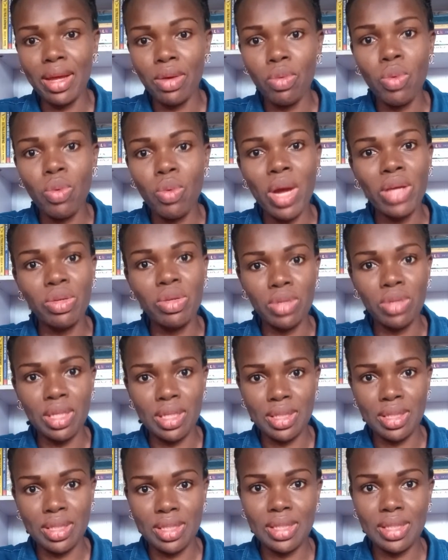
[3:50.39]
while you
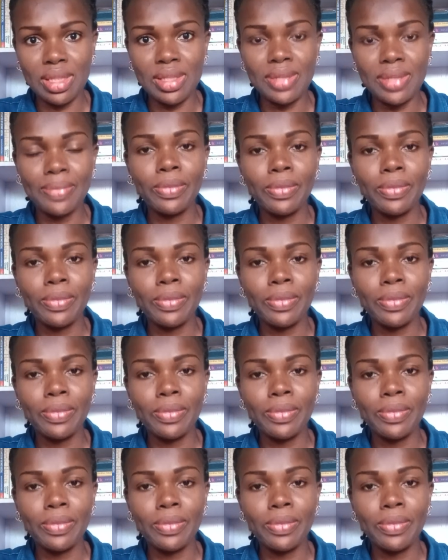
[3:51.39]
eat it.